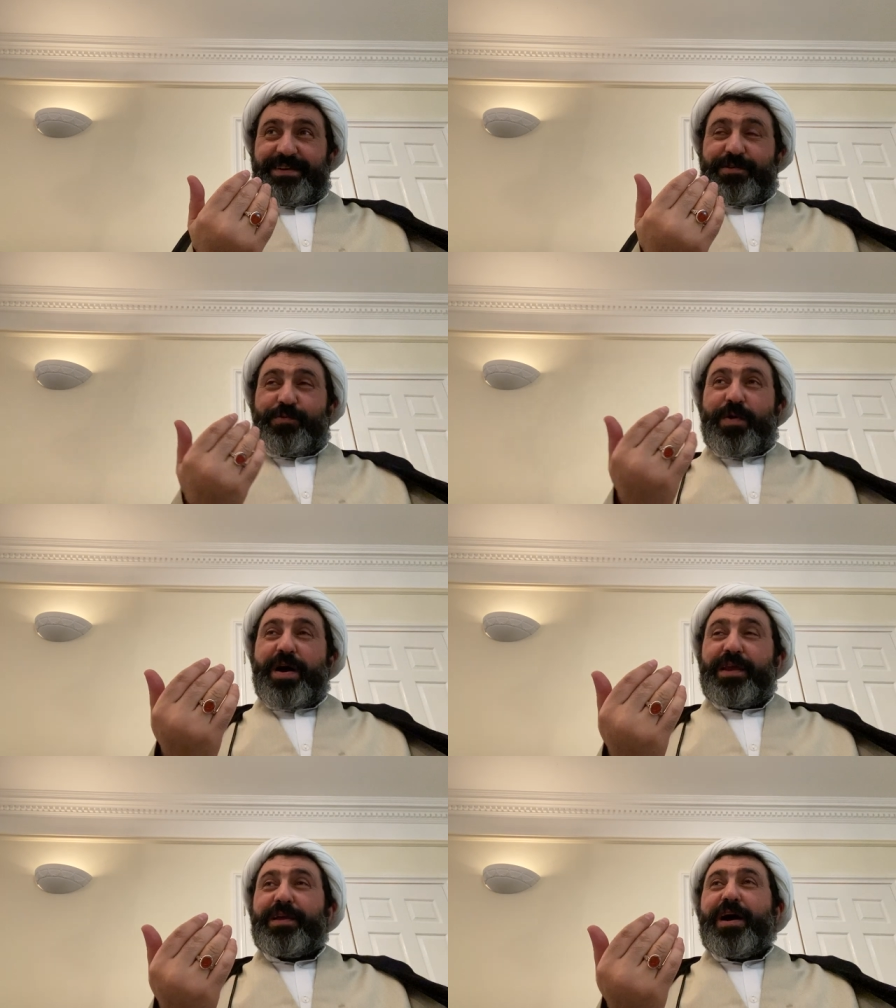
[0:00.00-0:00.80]

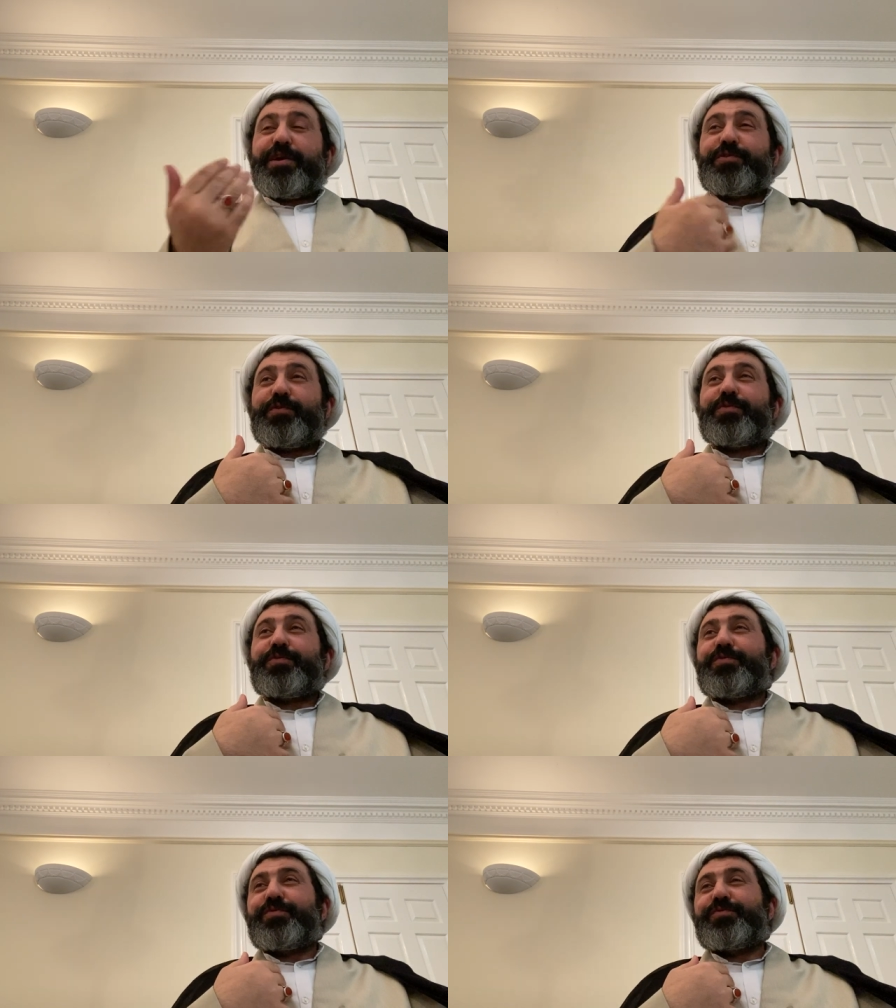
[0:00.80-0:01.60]
while I
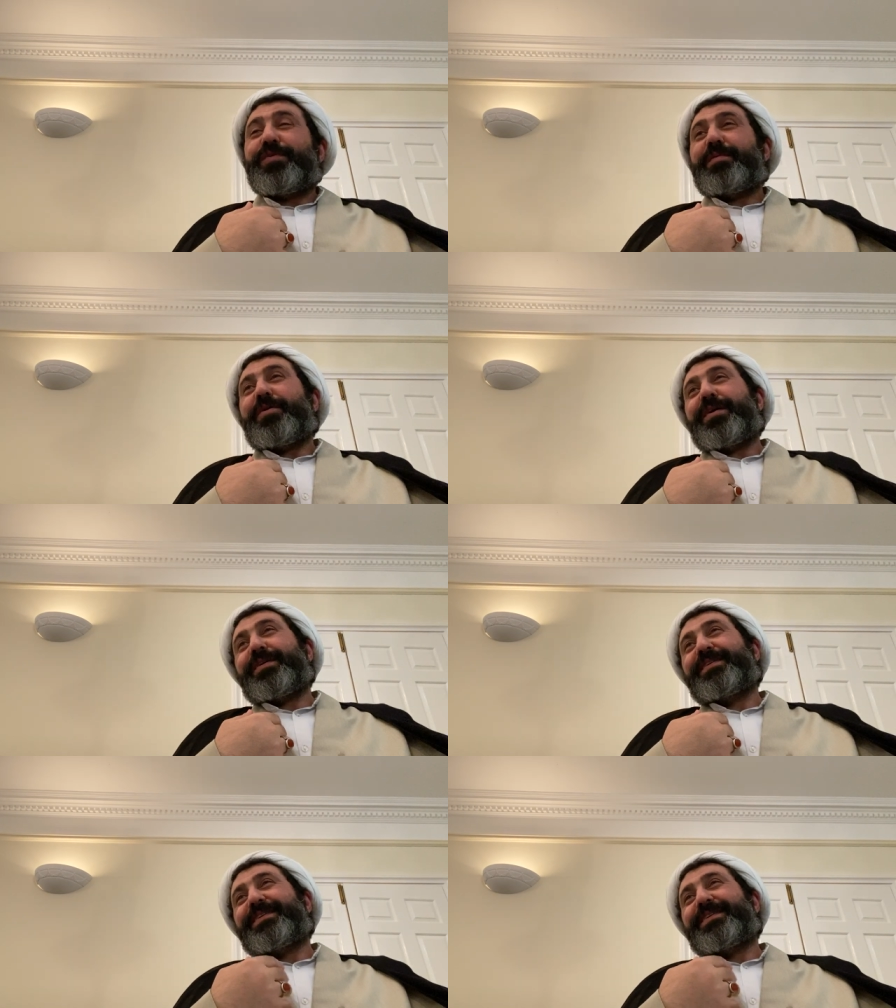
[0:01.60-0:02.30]
know who am I?